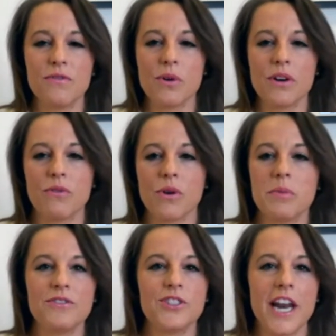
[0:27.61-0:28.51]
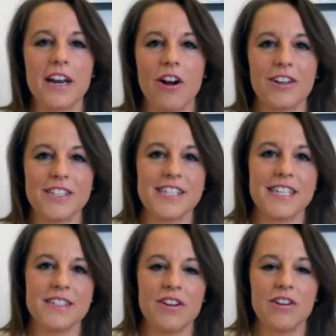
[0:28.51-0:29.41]
for a form of genetic heart
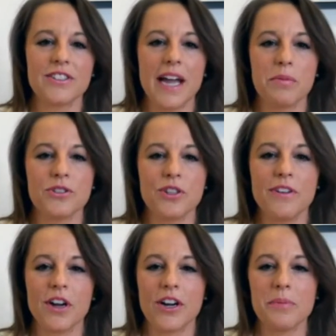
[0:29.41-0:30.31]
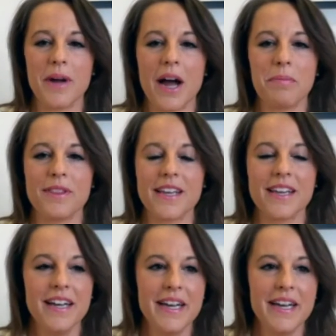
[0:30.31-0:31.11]
disease called hypertrophic cardiomyopathy.